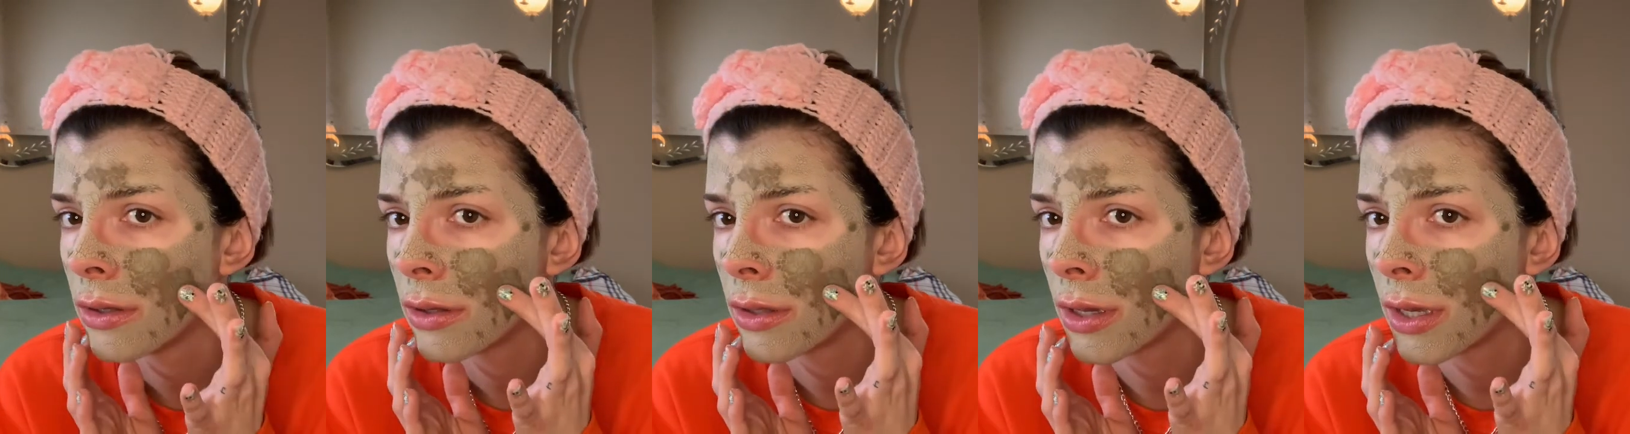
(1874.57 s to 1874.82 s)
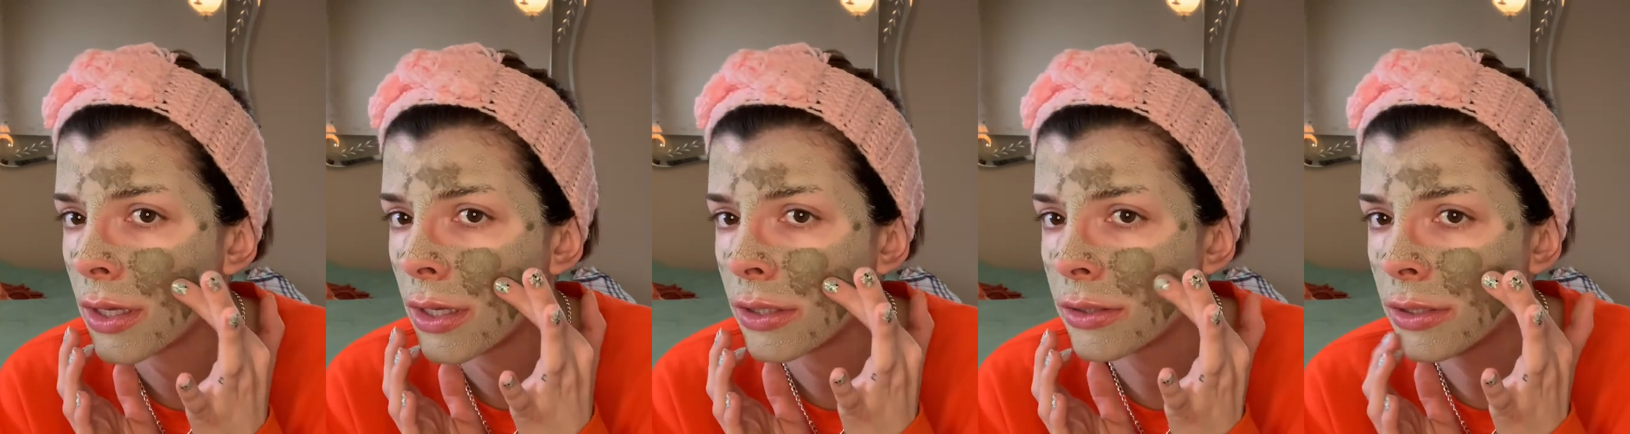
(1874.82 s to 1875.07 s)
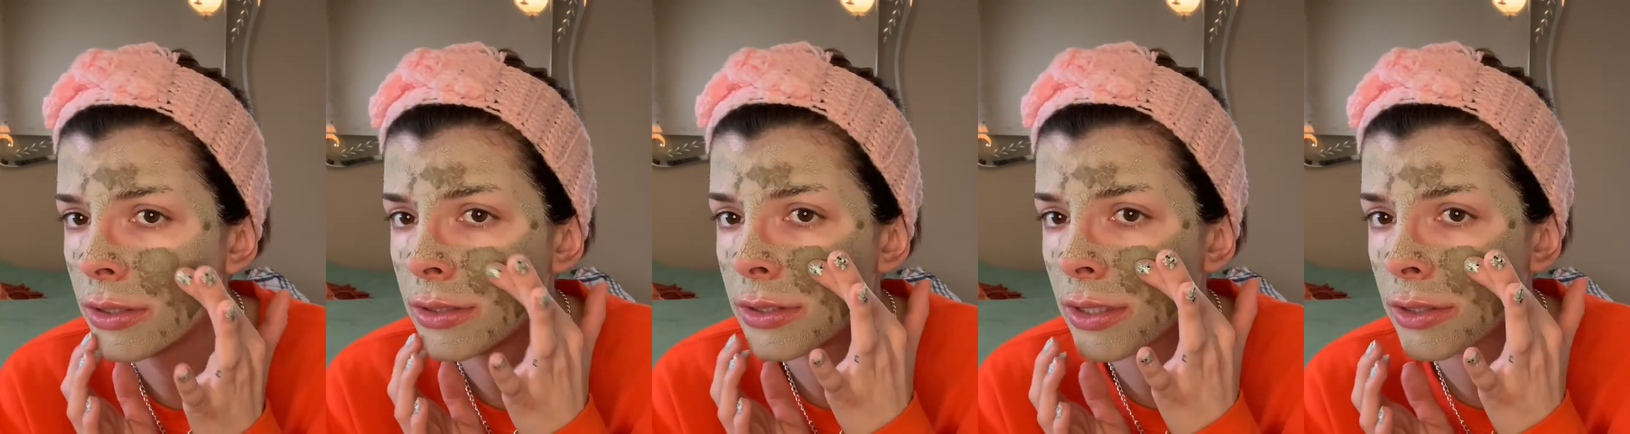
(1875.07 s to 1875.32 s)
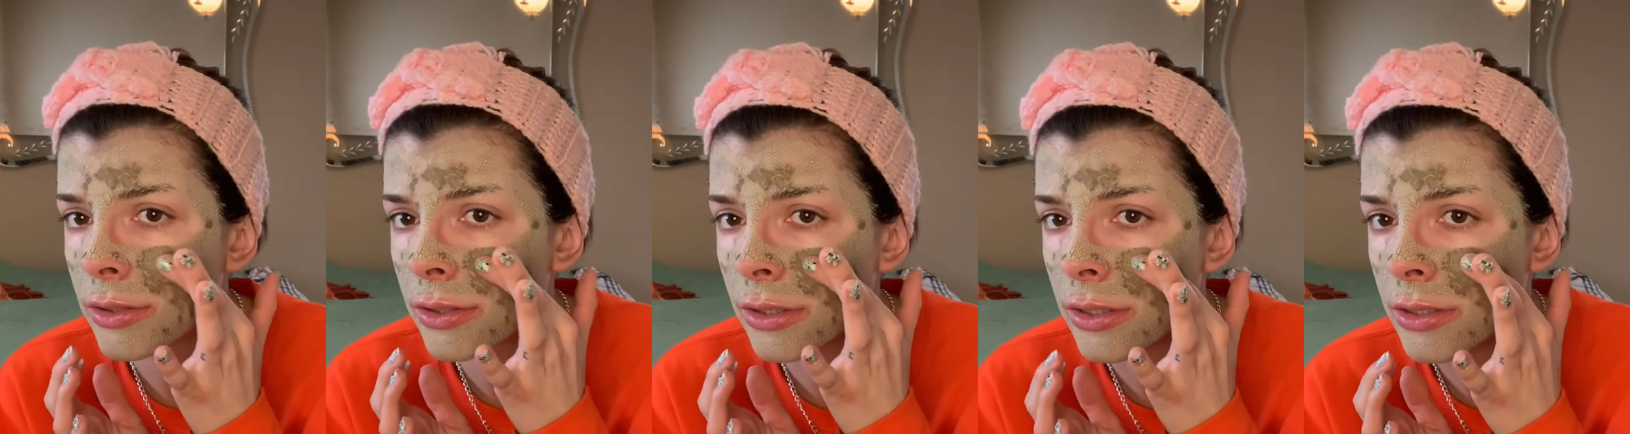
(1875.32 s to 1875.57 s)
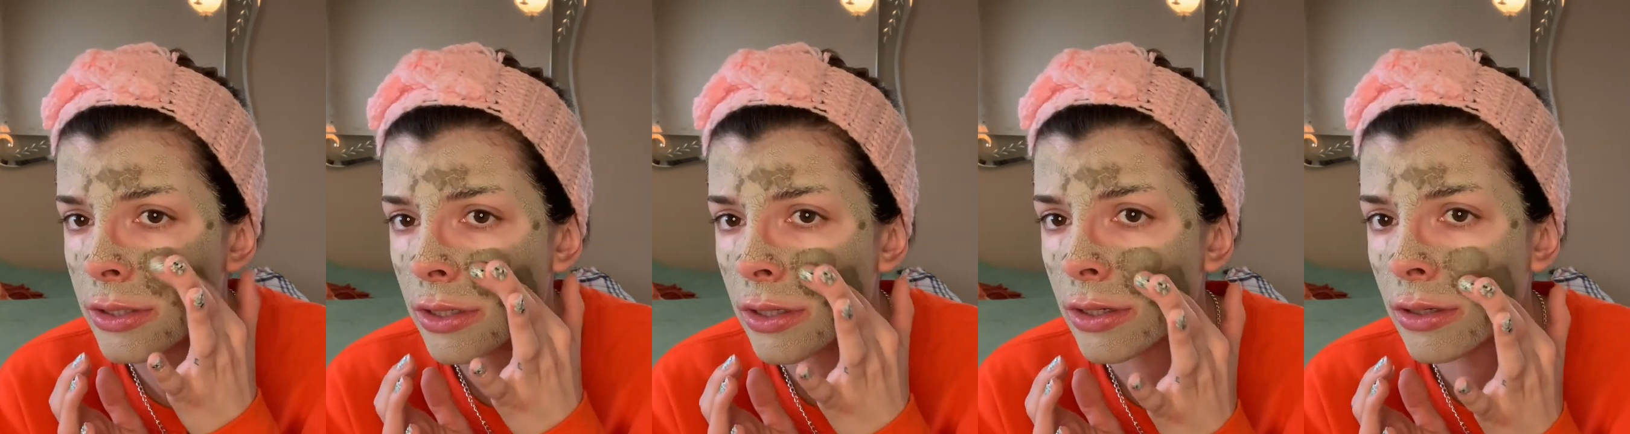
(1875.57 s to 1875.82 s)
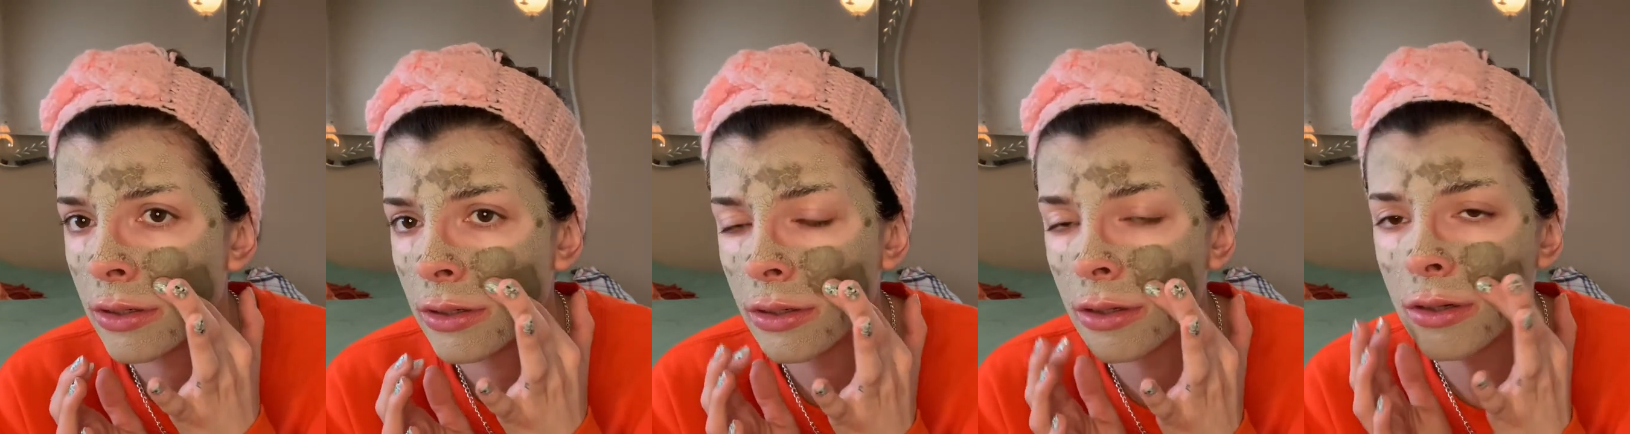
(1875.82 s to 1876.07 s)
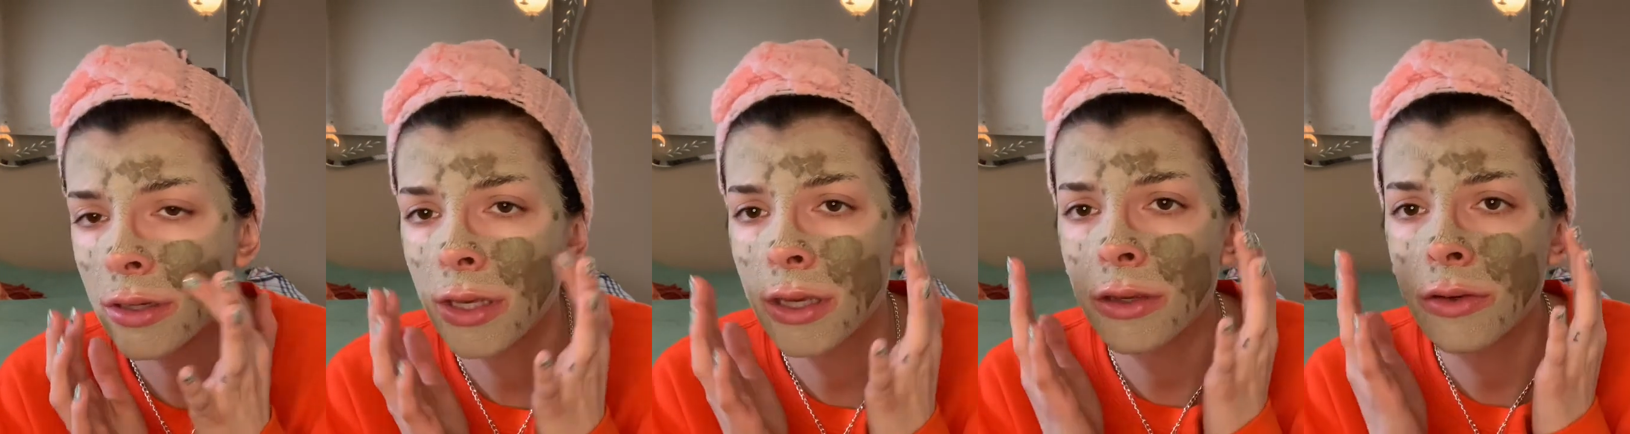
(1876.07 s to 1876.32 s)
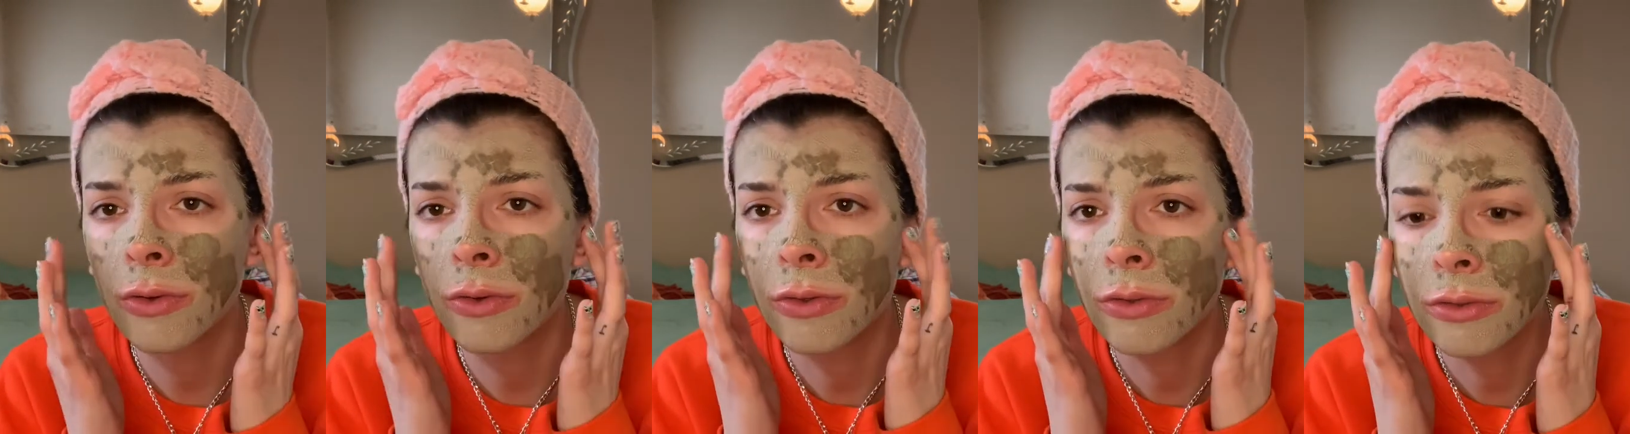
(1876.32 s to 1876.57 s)
I guess it's actually done. Okay,
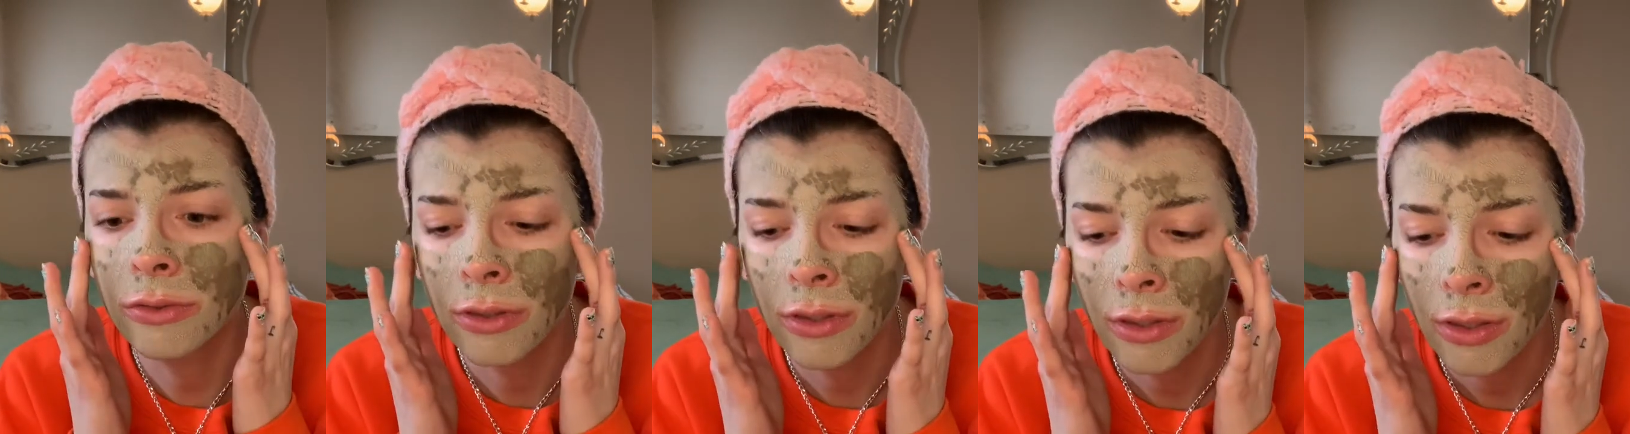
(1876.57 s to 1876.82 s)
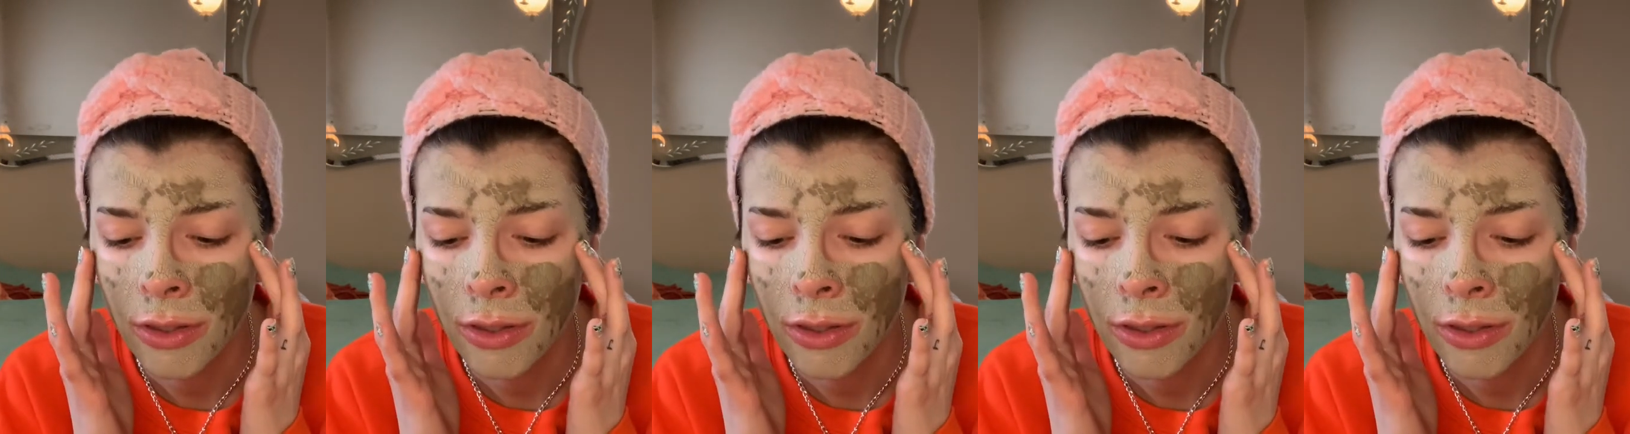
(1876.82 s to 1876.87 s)
cool.